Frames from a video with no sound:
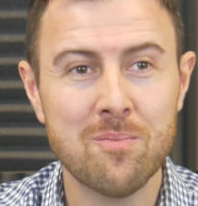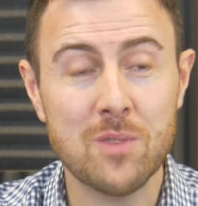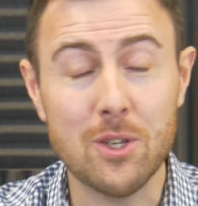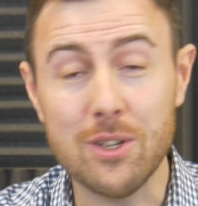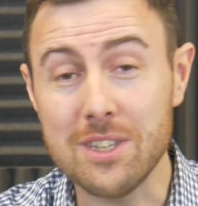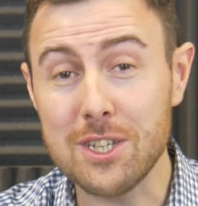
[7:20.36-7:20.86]

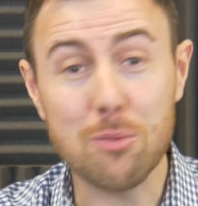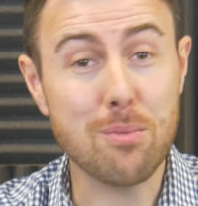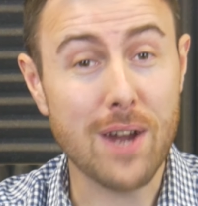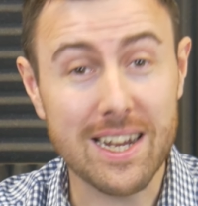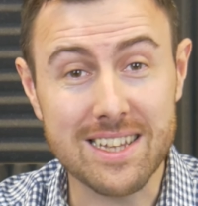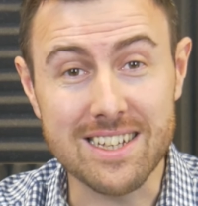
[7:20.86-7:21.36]
you can still
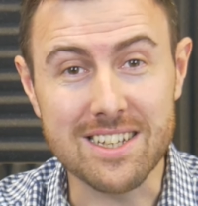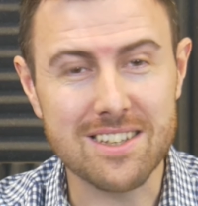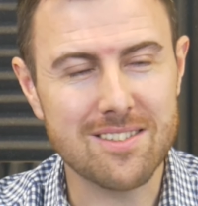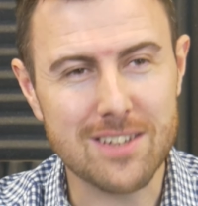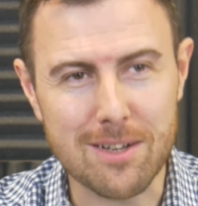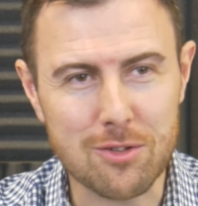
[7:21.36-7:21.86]
practice.
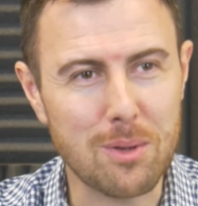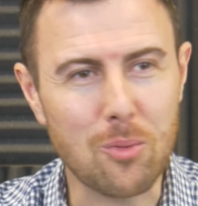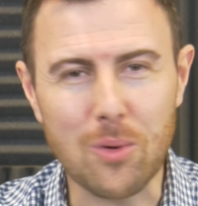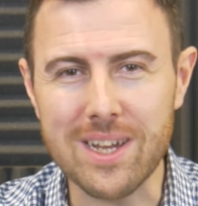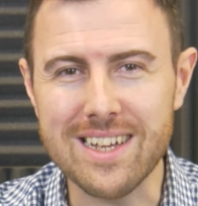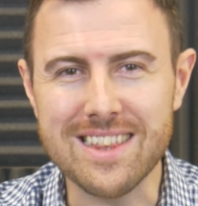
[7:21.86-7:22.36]
It sounds a bit
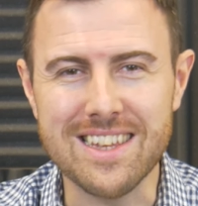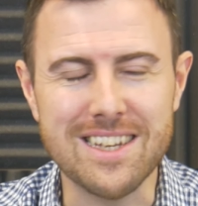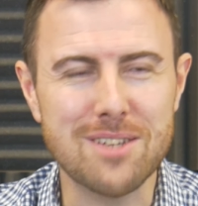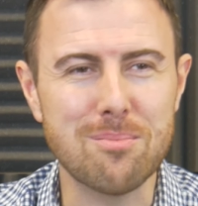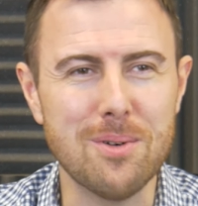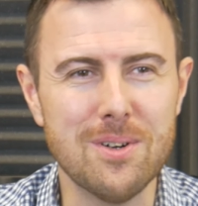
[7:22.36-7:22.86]
weird,
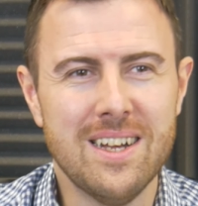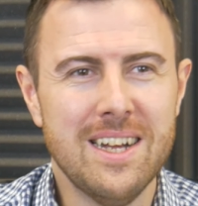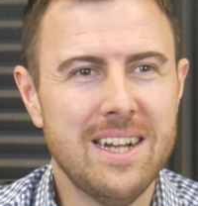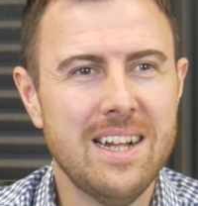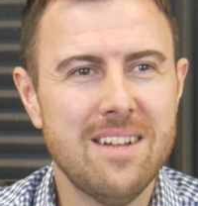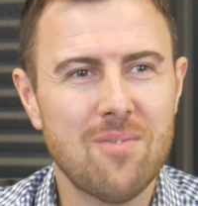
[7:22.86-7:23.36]
this, but
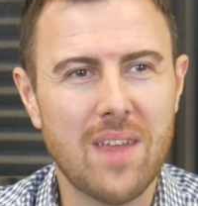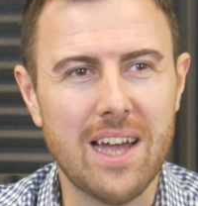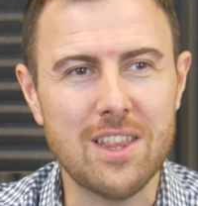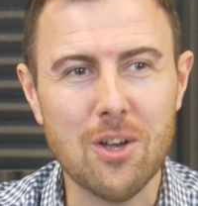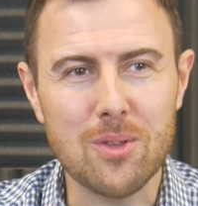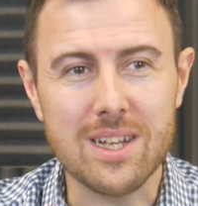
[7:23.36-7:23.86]
I
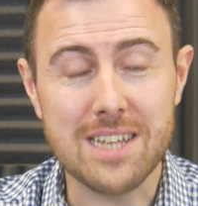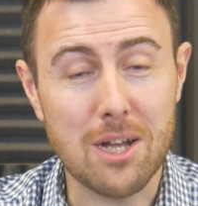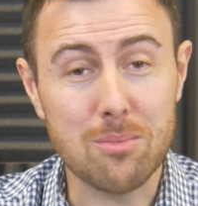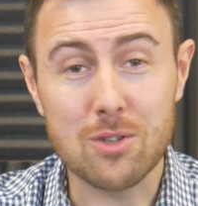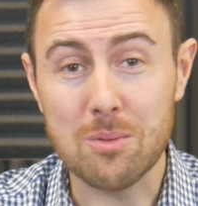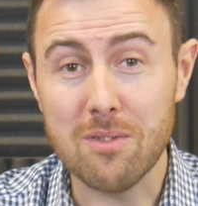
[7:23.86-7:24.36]
know that's
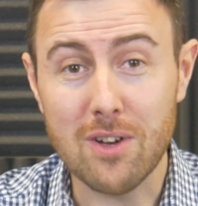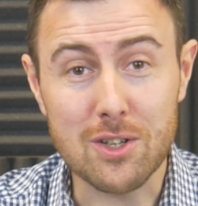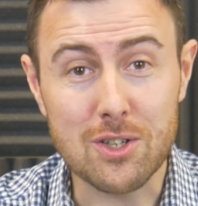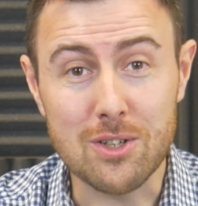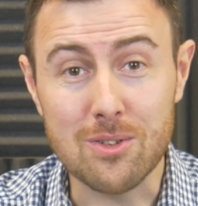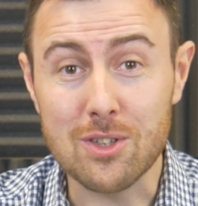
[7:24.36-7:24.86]
helped some of our
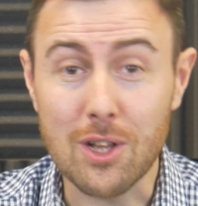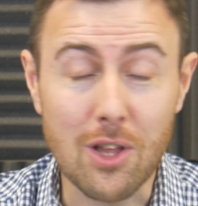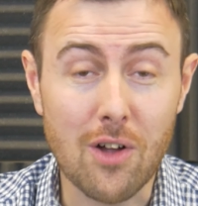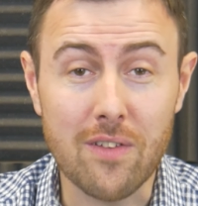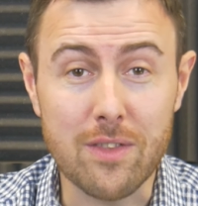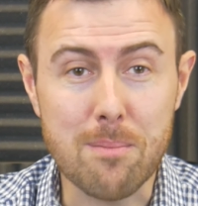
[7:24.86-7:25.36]
students a
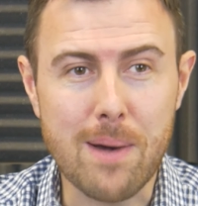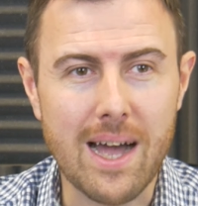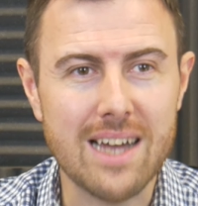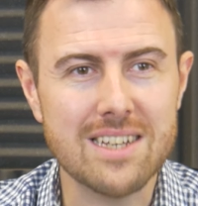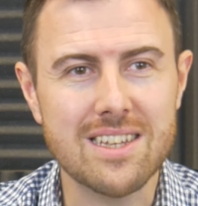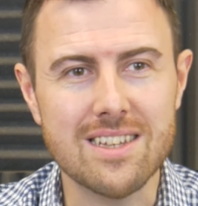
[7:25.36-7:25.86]
lot in the
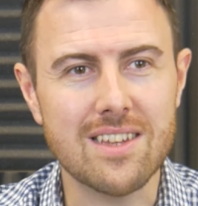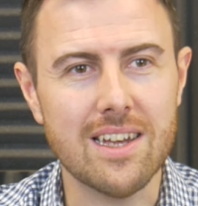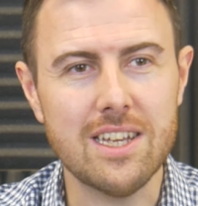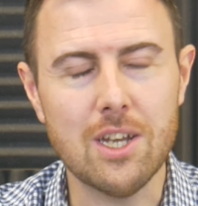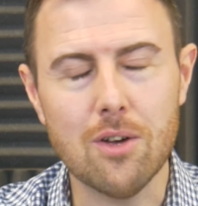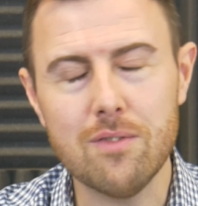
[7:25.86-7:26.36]
past. It's
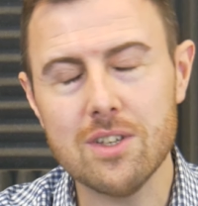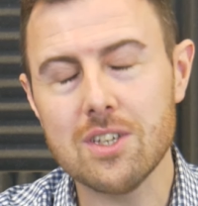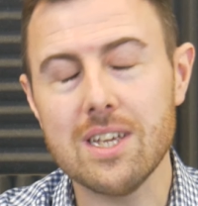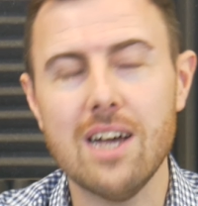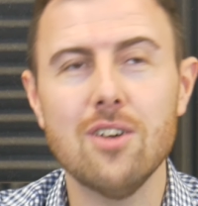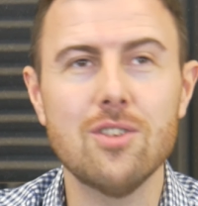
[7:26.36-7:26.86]
that, if you're
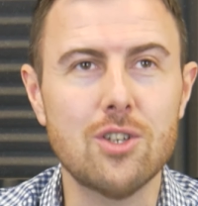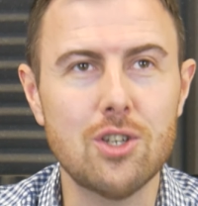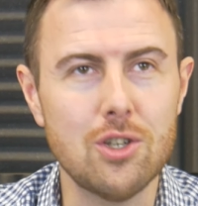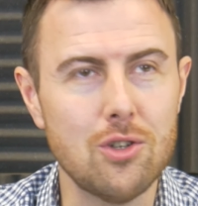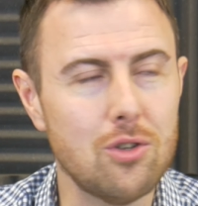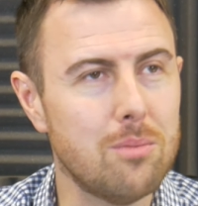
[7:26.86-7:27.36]
sat on the
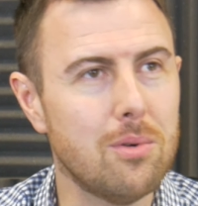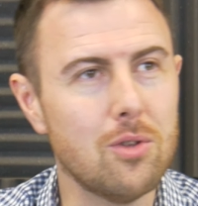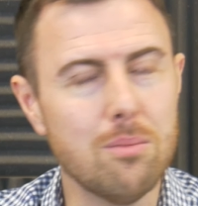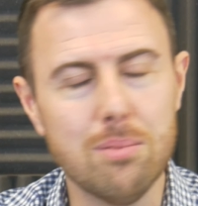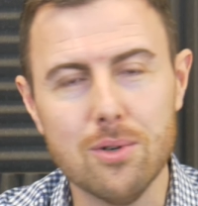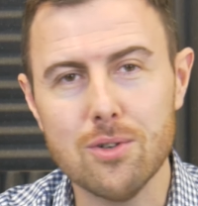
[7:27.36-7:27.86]
tube or the
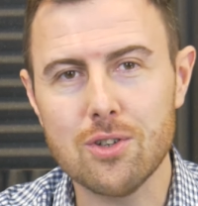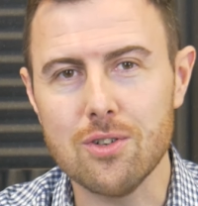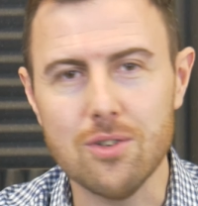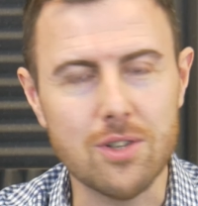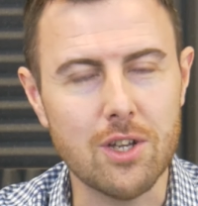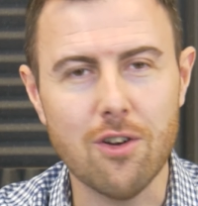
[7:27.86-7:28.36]
bus
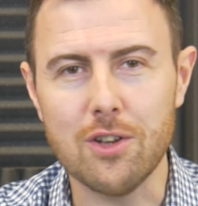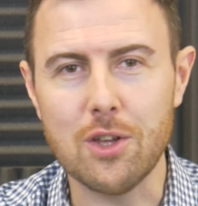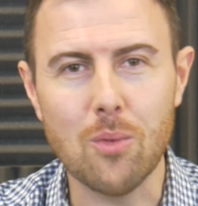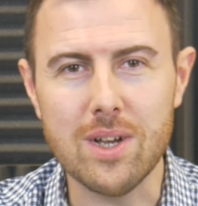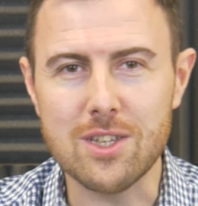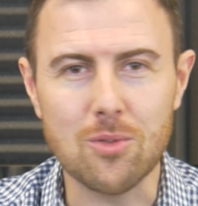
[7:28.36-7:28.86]
or you're on your
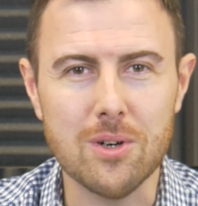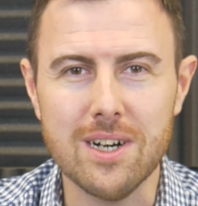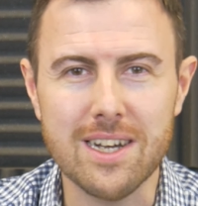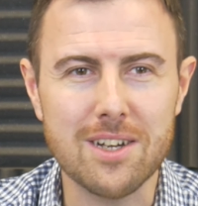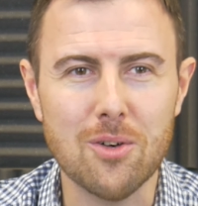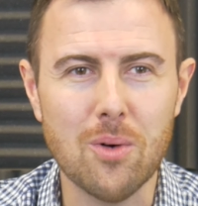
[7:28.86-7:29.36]
way to
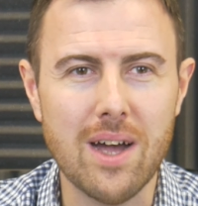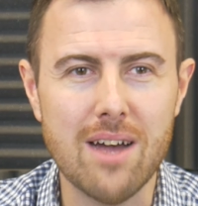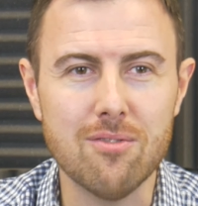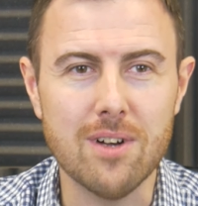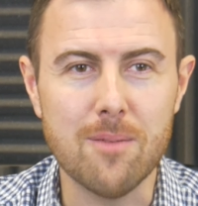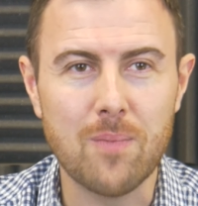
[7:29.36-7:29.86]
work or
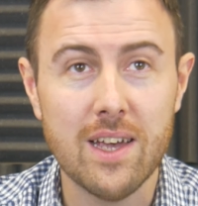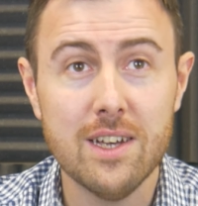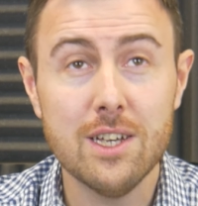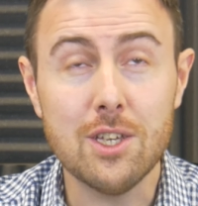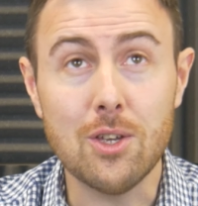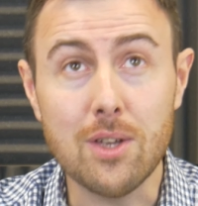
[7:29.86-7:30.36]
whatever,
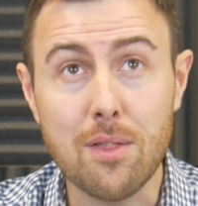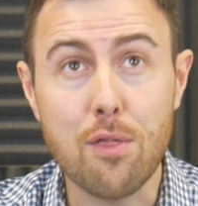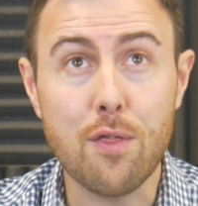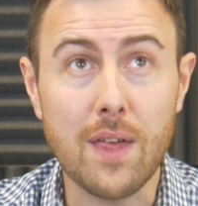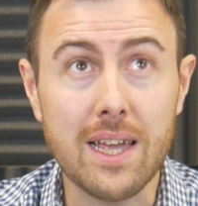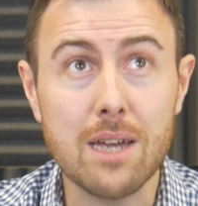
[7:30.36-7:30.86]
you can
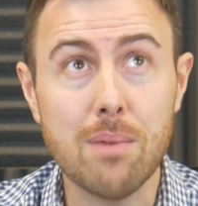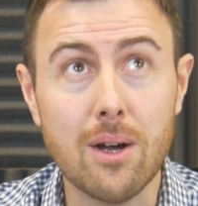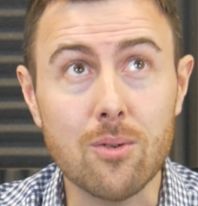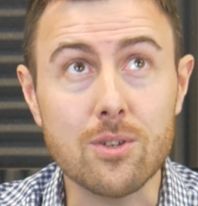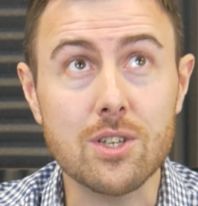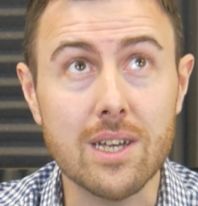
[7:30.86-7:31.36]
think
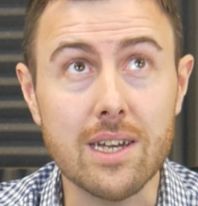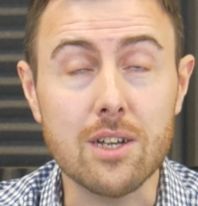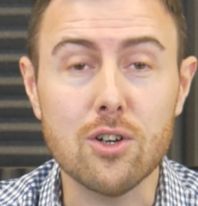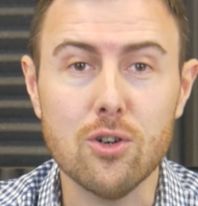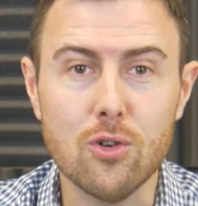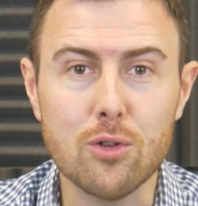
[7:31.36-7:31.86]
about certain
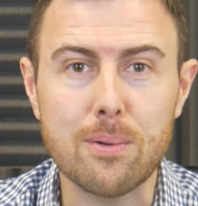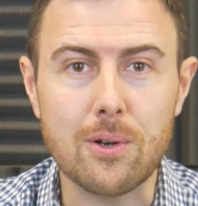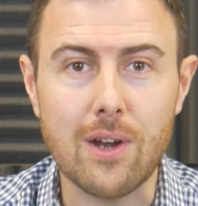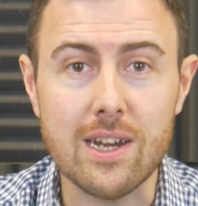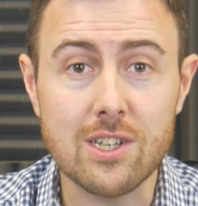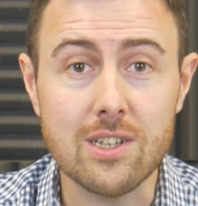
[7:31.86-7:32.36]
chord
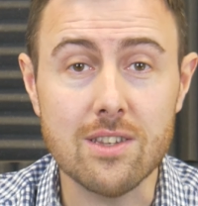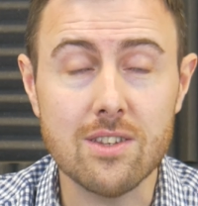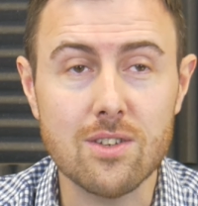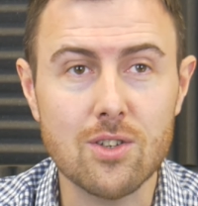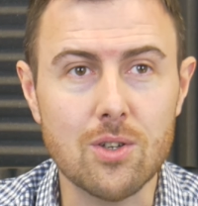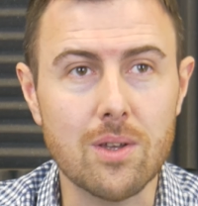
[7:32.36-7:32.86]

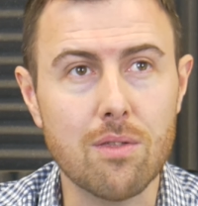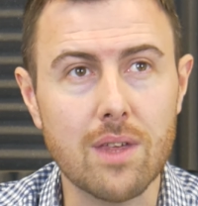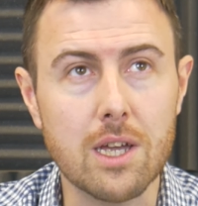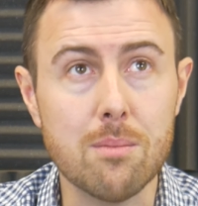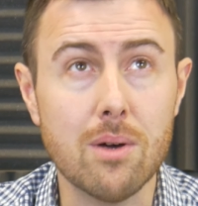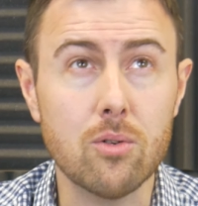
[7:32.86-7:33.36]
progressions, you can
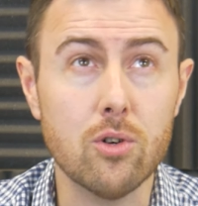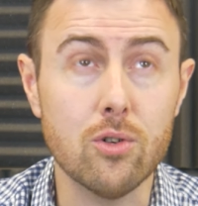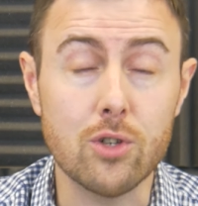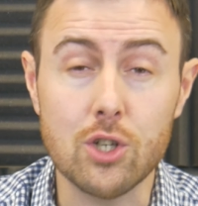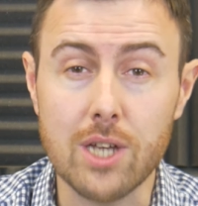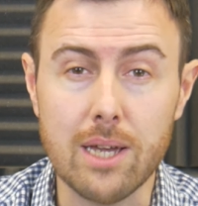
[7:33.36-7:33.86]
think about
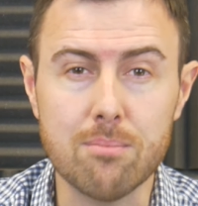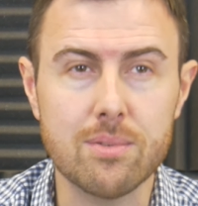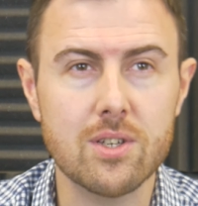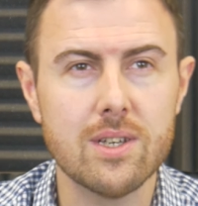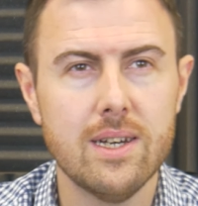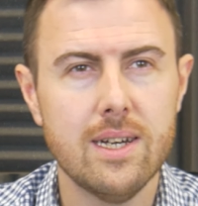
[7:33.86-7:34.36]
chord shapes,